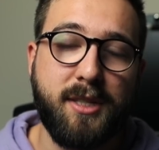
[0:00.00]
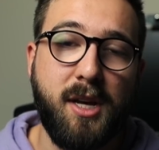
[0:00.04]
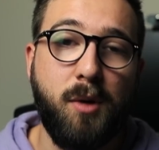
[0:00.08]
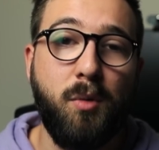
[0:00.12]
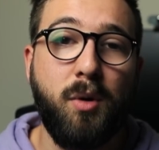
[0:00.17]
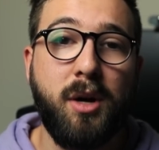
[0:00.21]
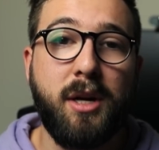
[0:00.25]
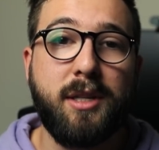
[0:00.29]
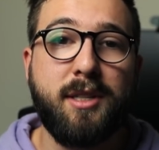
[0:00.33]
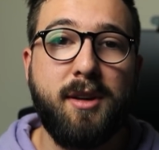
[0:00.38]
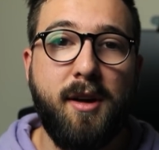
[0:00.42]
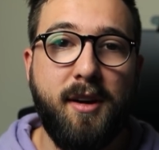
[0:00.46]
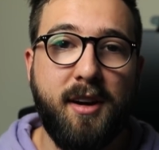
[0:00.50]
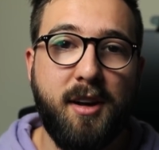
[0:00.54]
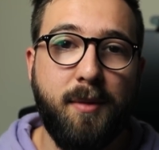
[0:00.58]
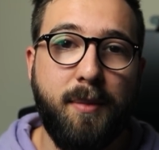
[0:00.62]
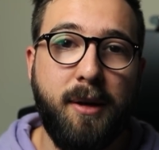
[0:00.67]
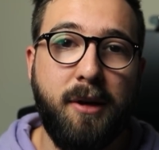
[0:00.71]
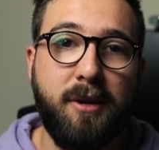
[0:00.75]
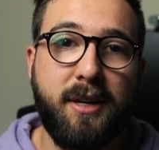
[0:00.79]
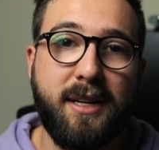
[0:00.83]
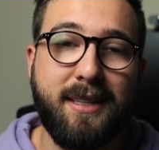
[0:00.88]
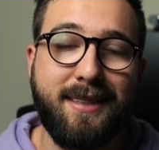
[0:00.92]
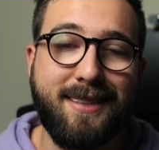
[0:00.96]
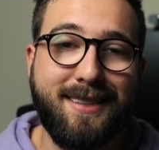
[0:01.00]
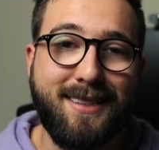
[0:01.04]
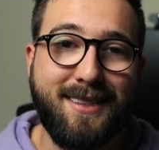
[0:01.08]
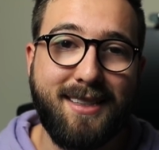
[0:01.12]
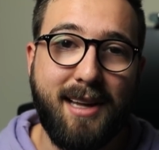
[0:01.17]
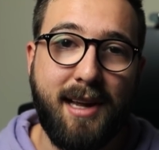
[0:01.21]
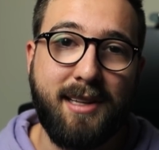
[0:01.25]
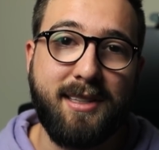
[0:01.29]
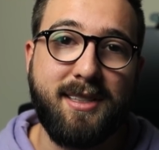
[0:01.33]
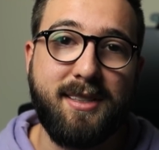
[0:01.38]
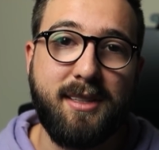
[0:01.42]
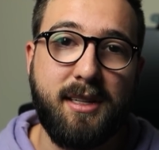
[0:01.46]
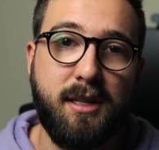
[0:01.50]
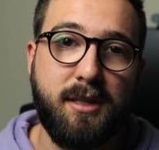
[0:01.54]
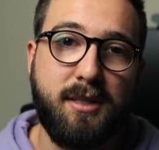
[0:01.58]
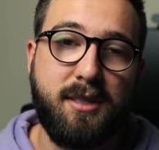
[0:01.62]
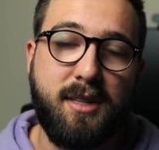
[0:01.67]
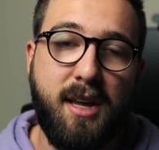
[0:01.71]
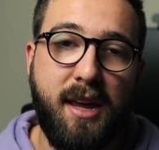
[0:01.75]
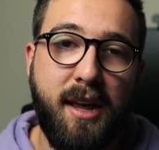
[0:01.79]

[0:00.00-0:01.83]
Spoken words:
I want to talk about consensus.